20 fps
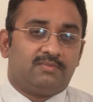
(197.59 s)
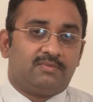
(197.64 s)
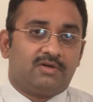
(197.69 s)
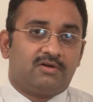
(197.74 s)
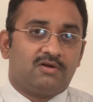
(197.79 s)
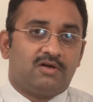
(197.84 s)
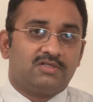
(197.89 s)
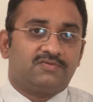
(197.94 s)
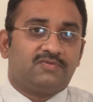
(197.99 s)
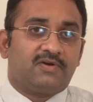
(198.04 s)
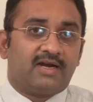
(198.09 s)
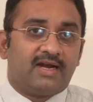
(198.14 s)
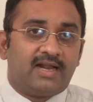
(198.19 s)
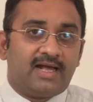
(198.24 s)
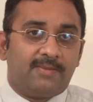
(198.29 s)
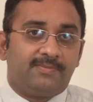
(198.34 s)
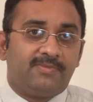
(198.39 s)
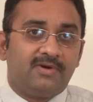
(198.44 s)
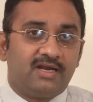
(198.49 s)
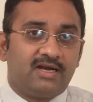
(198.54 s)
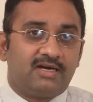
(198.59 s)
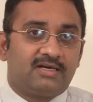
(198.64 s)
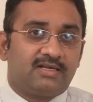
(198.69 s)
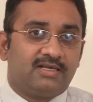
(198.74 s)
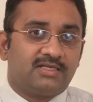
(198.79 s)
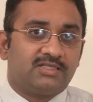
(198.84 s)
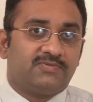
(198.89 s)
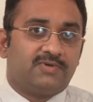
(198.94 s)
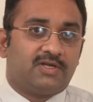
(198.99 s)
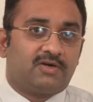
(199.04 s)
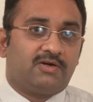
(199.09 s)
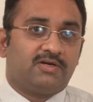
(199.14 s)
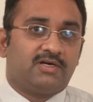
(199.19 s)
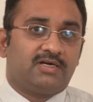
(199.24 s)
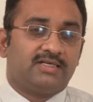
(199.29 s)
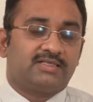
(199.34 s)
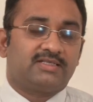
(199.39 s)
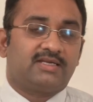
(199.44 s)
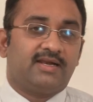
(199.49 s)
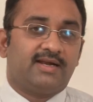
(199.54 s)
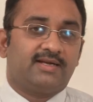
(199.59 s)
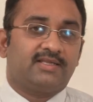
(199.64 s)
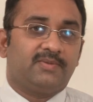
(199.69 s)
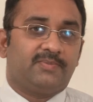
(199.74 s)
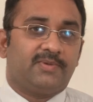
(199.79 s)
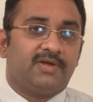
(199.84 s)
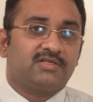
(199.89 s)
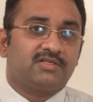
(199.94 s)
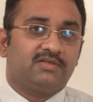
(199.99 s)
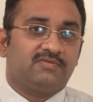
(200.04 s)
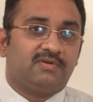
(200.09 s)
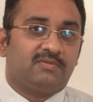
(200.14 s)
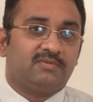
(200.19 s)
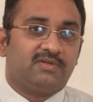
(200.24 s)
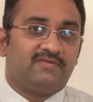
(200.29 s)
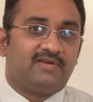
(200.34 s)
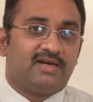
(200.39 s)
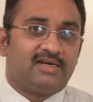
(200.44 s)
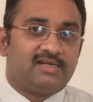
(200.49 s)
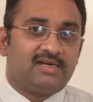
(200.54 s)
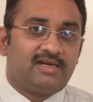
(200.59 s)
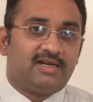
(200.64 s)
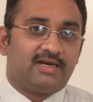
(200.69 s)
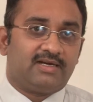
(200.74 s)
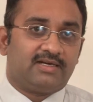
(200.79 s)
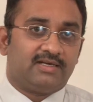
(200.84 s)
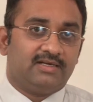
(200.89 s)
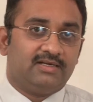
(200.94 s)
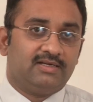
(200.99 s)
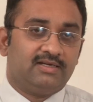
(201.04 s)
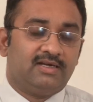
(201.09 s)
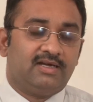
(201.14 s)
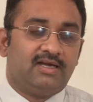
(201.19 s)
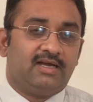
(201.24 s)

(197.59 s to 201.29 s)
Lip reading: because for an apnea test we are going to disconnect the patient from the ventilator,